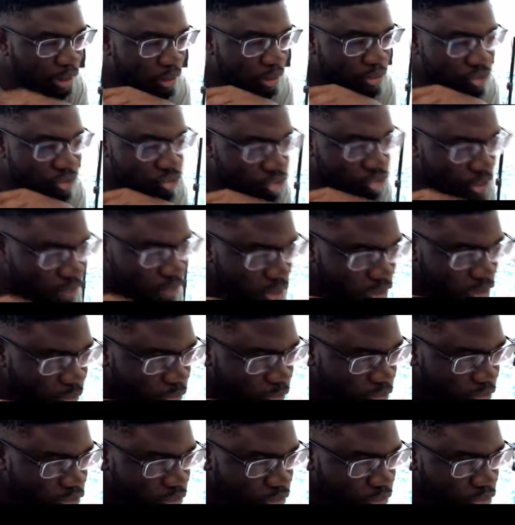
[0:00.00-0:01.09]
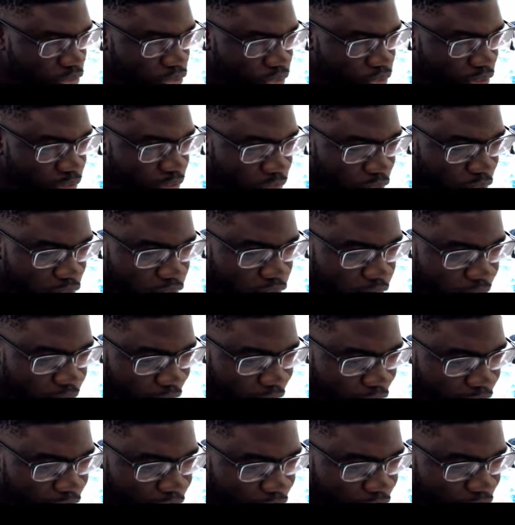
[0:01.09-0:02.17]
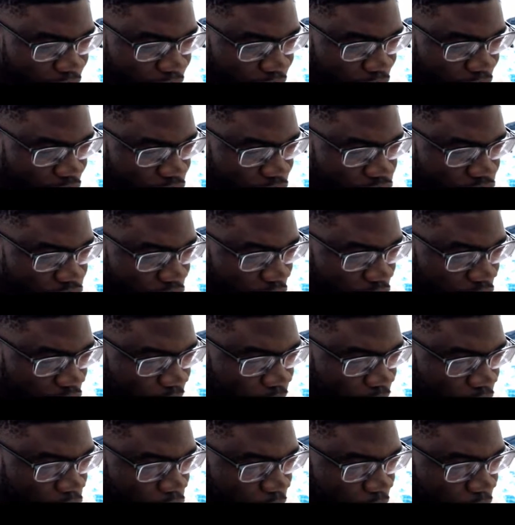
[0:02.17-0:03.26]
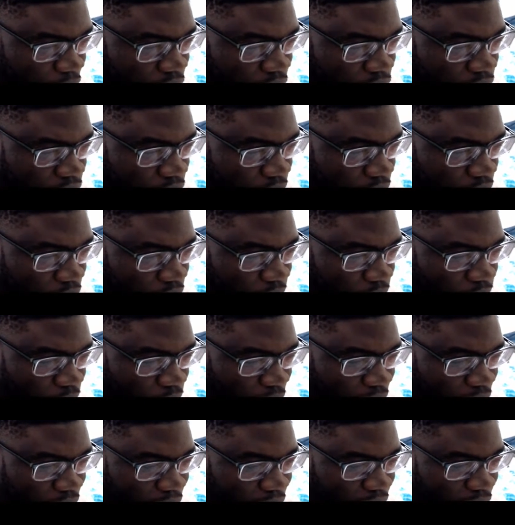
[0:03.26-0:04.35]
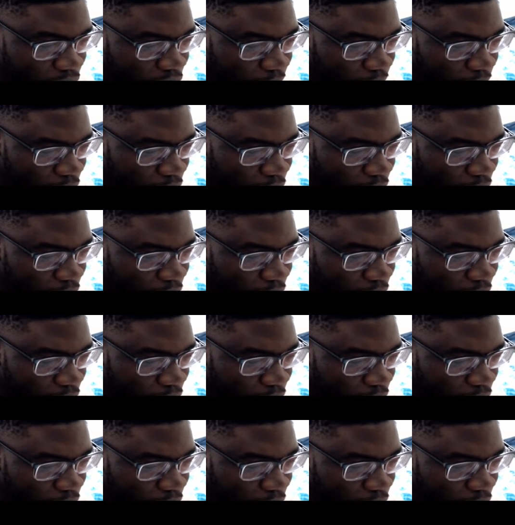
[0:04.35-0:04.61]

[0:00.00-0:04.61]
to stream multiple and stream with Twitch because of my affiliate contract, but OBS Studio only one at a time.